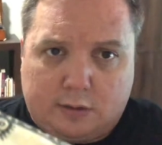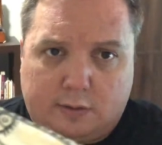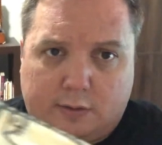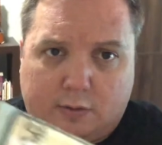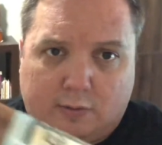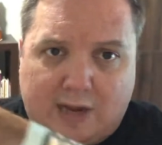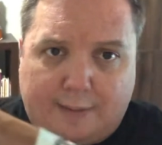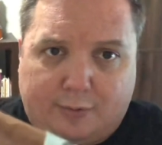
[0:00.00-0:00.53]

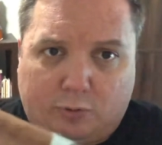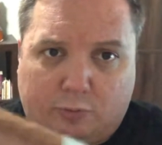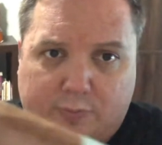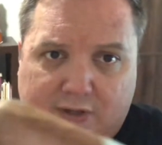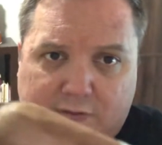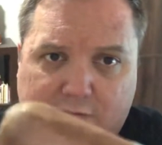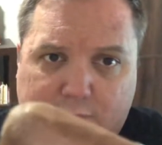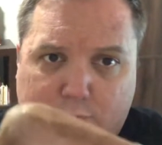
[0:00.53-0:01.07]
the wrapper would
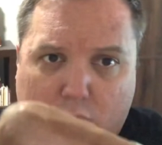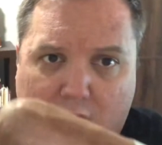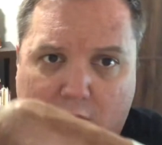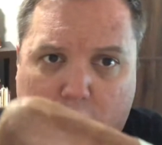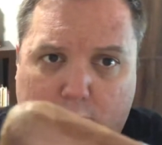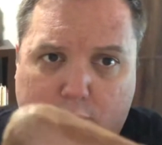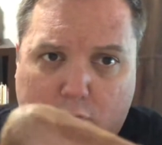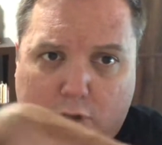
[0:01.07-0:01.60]
be this
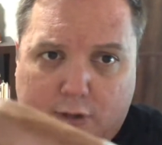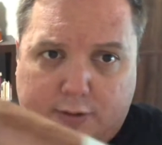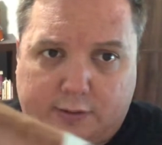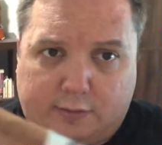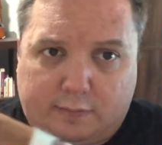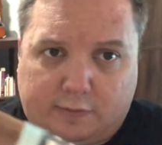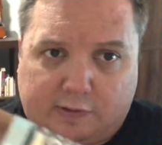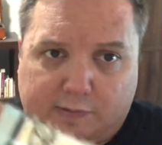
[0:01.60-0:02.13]
brown part.
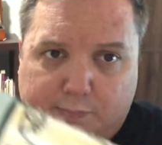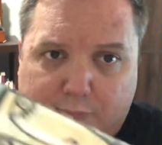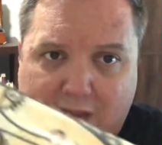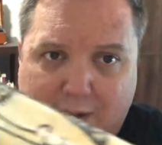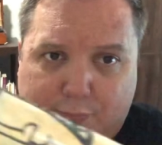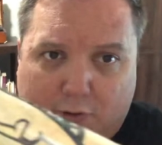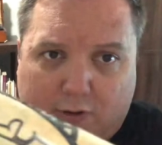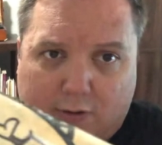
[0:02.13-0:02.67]
This
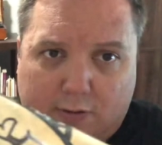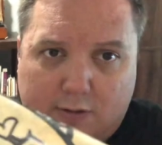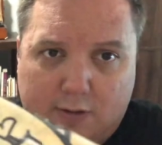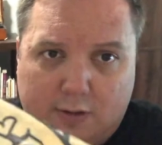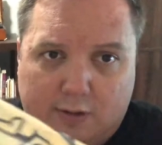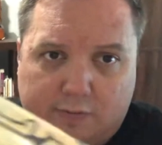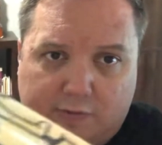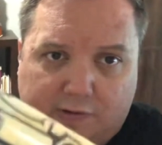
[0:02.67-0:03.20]
paper,
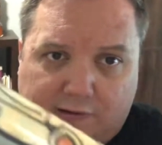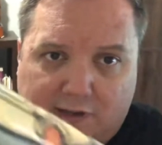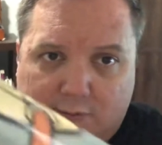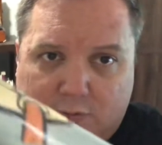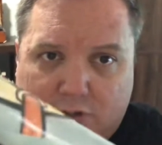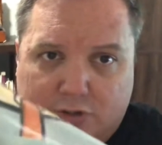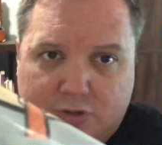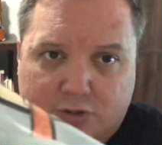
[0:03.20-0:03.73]
this
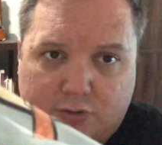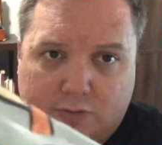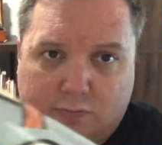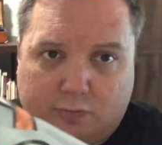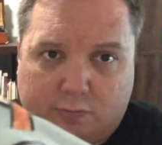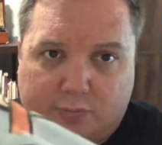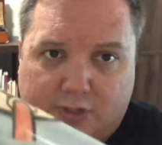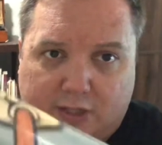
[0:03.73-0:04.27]
image,
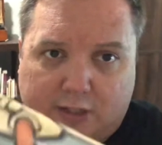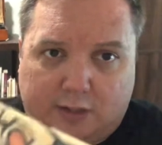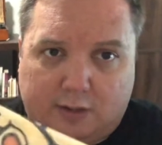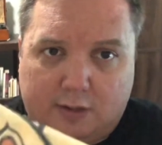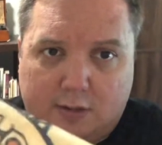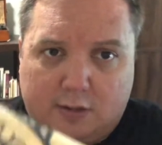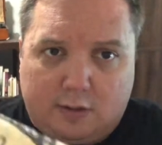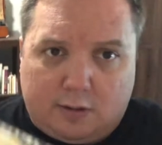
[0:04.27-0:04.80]
would be,
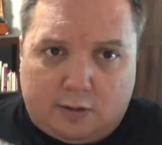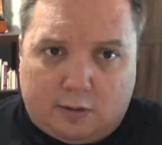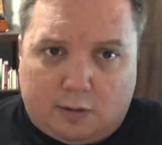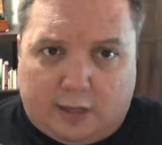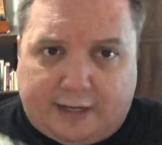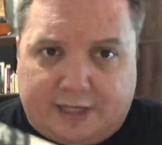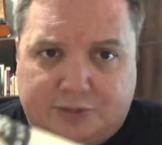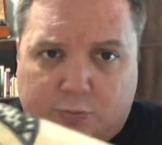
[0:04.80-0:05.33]

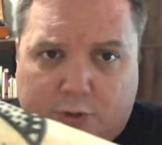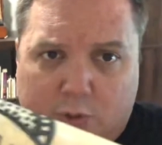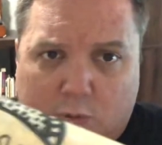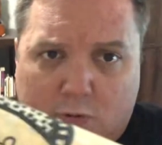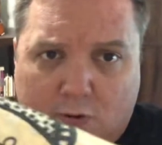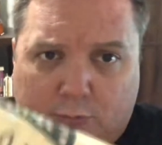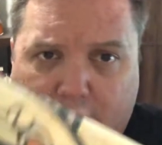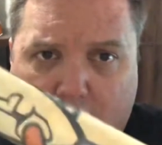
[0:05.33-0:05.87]
I guess, what you would
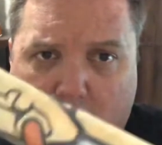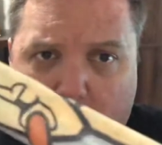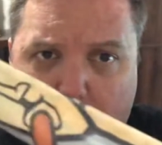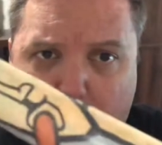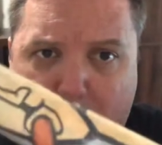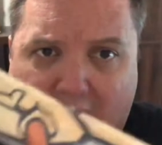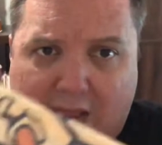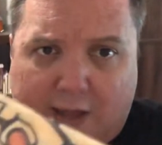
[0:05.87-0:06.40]
normally call the
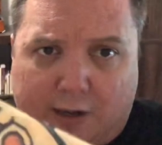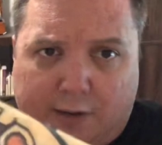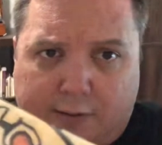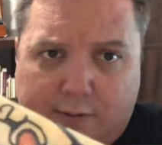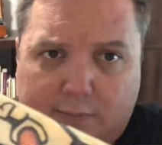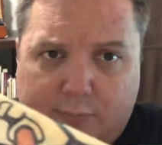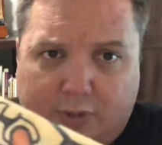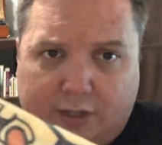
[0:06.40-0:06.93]
band,
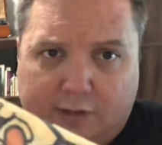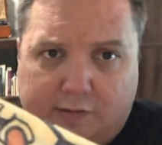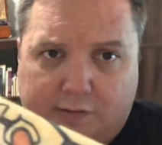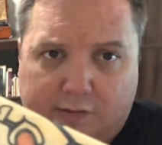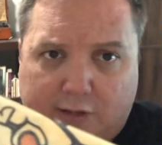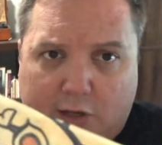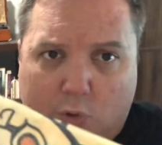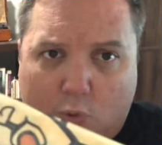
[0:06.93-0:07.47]
but it's
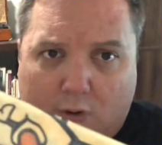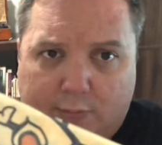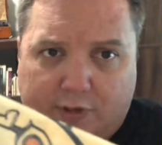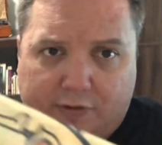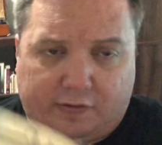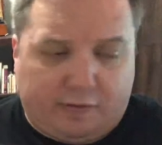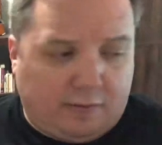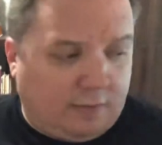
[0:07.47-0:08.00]

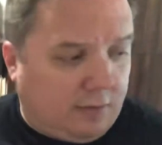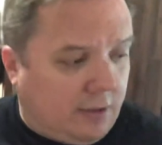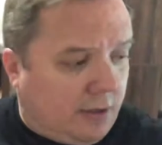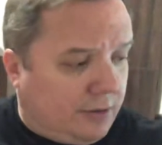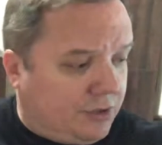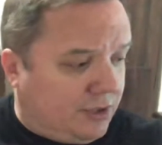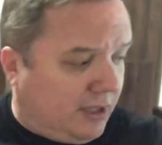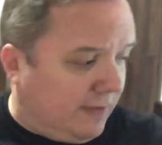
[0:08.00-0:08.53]
enormous,
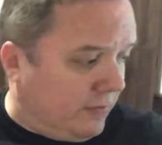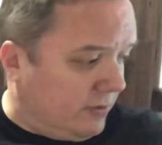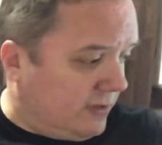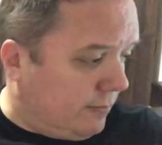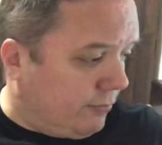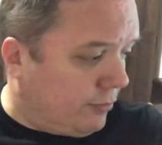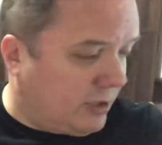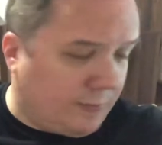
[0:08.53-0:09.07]
just to give you
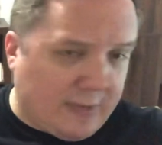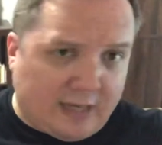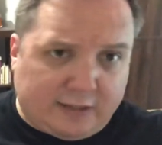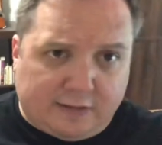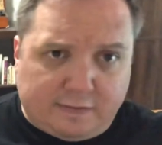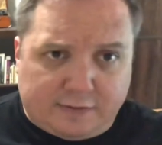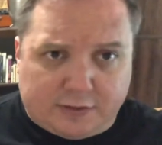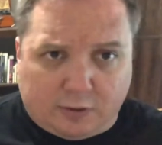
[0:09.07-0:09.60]
some
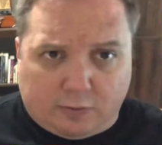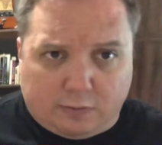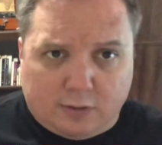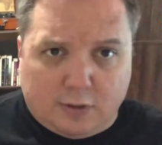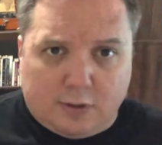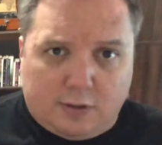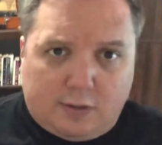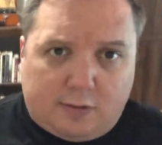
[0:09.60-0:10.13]
perspective. So
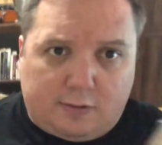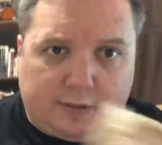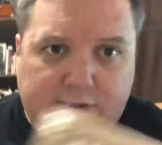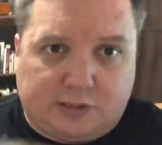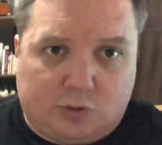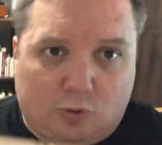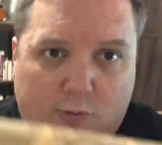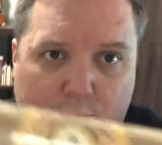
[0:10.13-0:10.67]
this
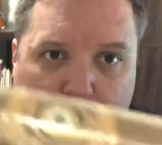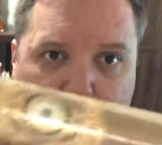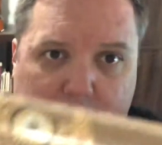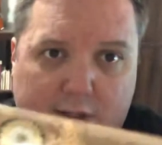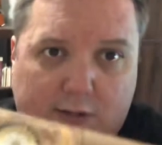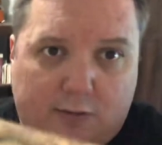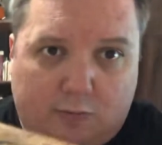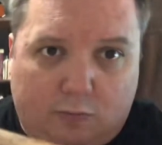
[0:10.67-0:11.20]
is
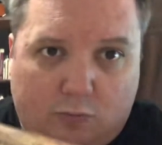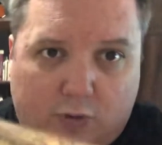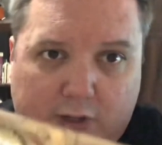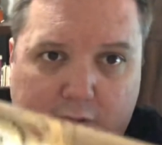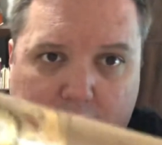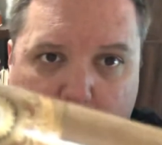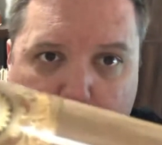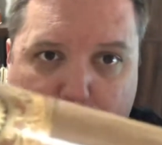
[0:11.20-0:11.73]
normally
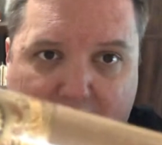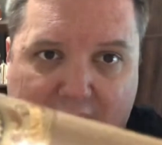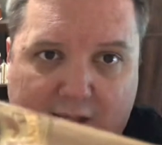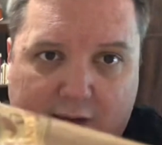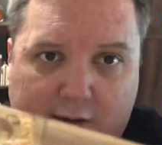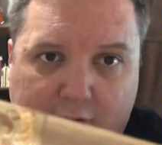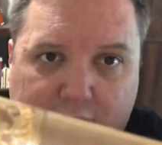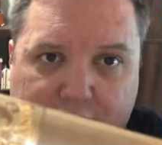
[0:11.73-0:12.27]
what the
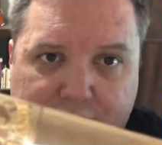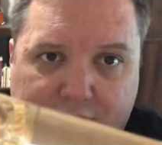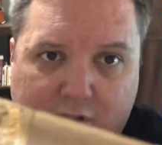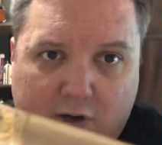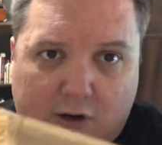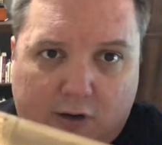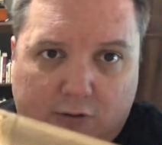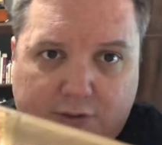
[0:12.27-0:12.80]
band of the
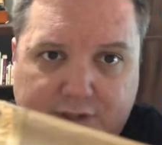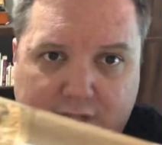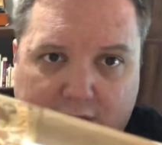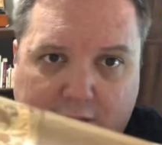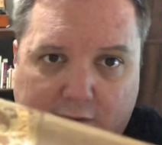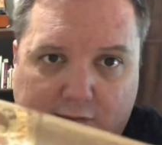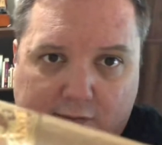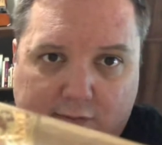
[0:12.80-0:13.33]
cigar looks like.
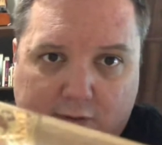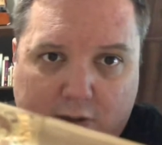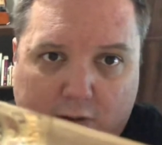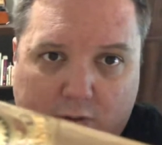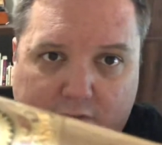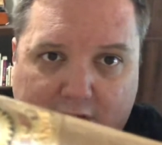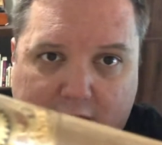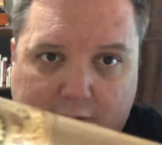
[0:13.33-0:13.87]
It's,
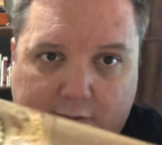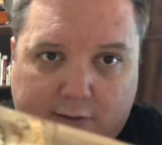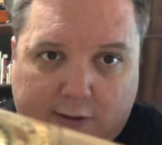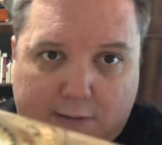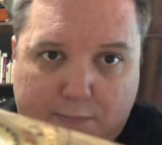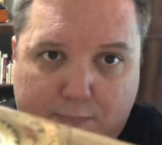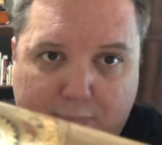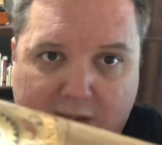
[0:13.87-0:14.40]

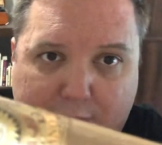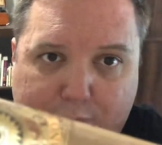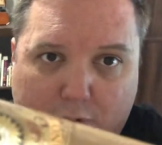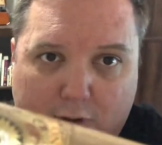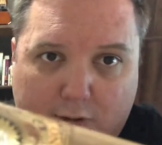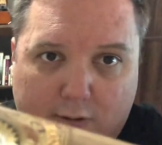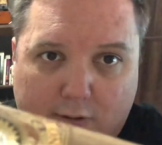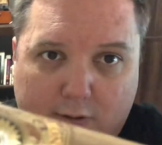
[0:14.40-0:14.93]
that paper